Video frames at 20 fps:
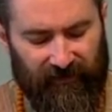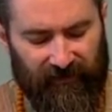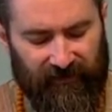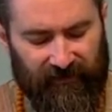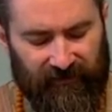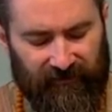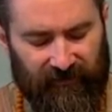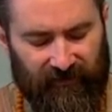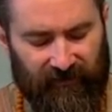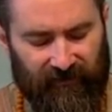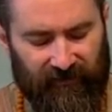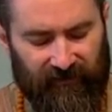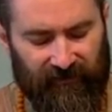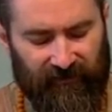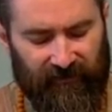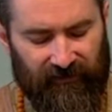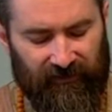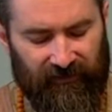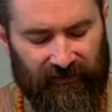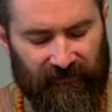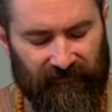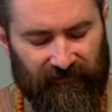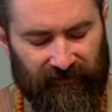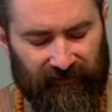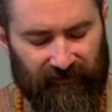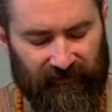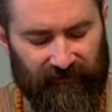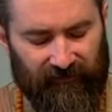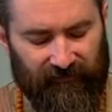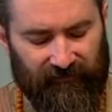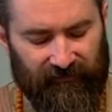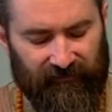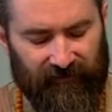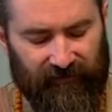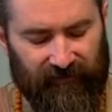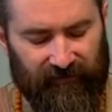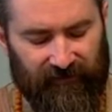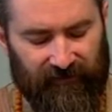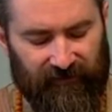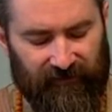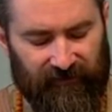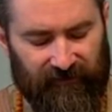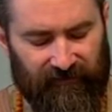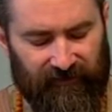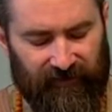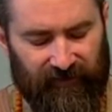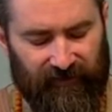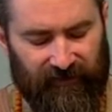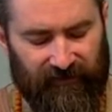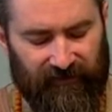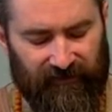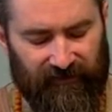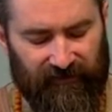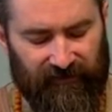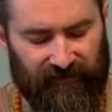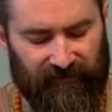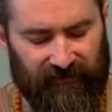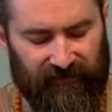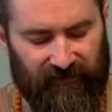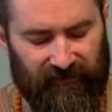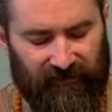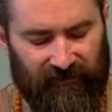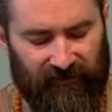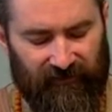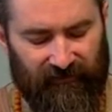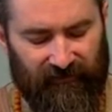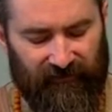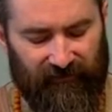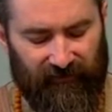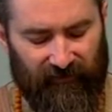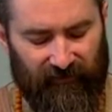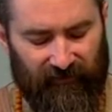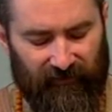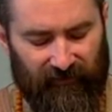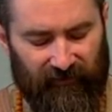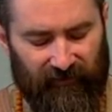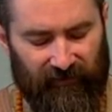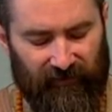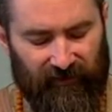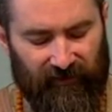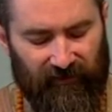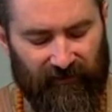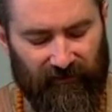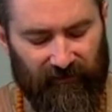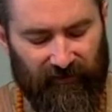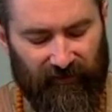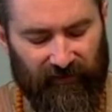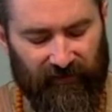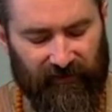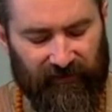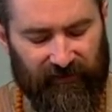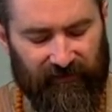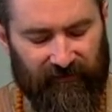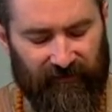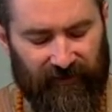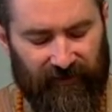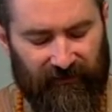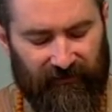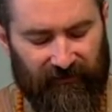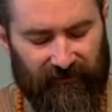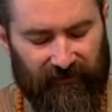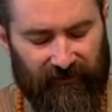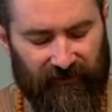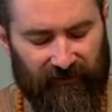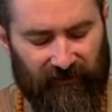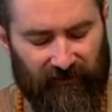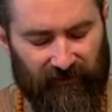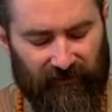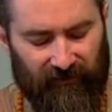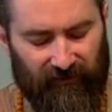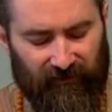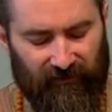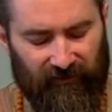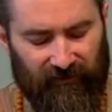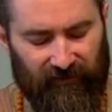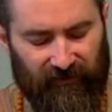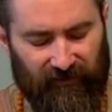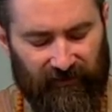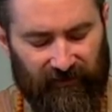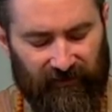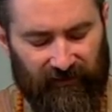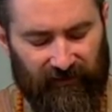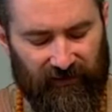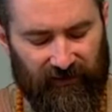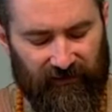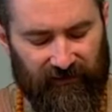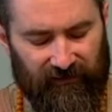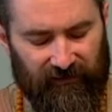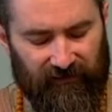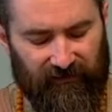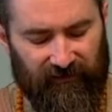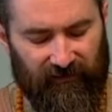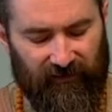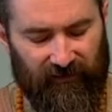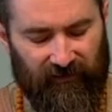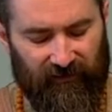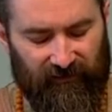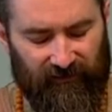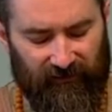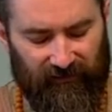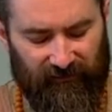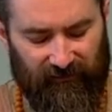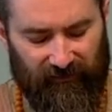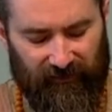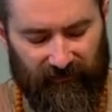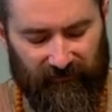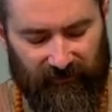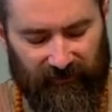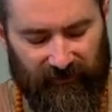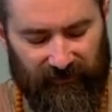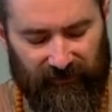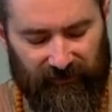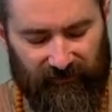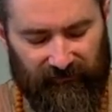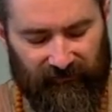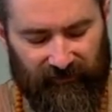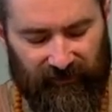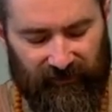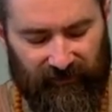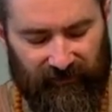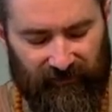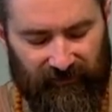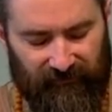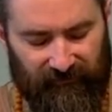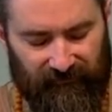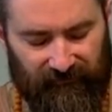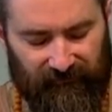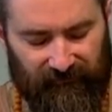A spiritually evolved person's presence, therefore, brings about a cure in cases where all remedies fail.